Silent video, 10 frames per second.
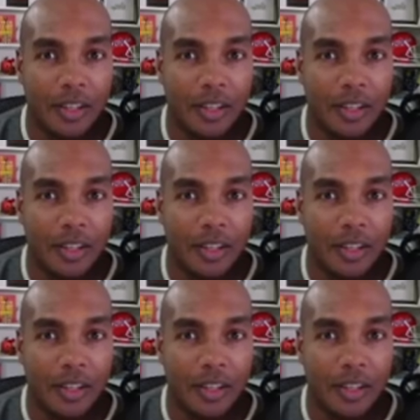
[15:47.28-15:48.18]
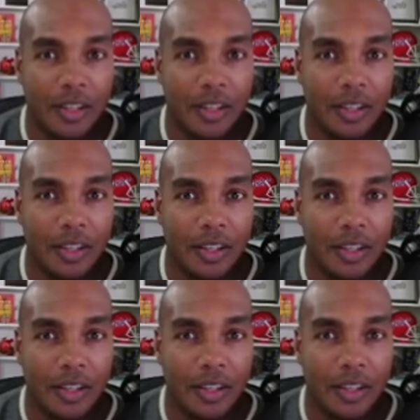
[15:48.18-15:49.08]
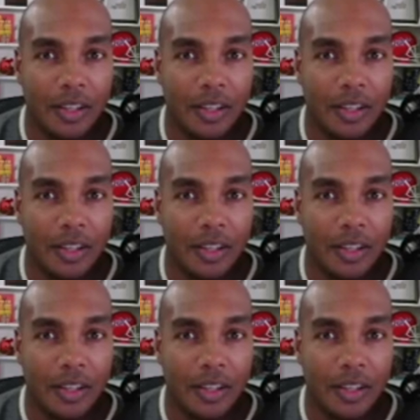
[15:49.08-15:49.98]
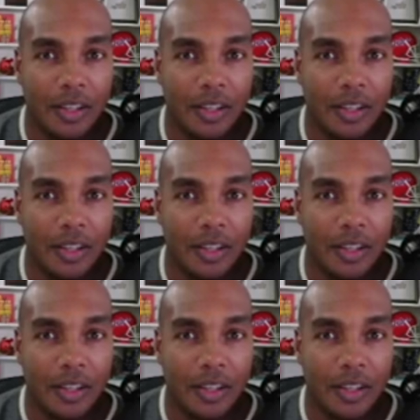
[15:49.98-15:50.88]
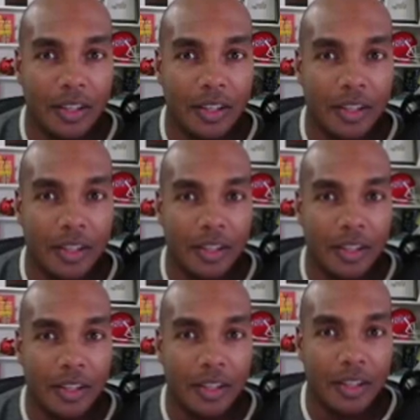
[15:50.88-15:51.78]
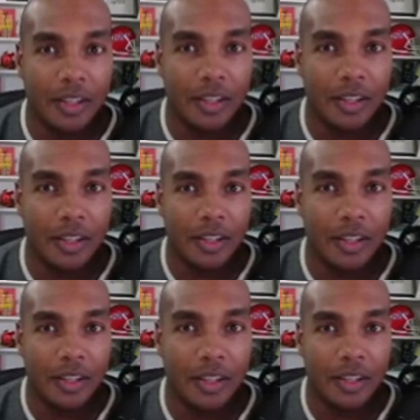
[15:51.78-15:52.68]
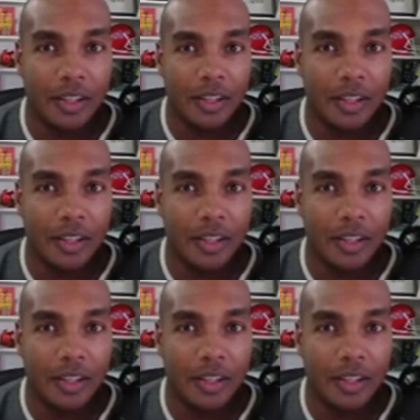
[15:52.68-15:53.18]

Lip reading: (silent)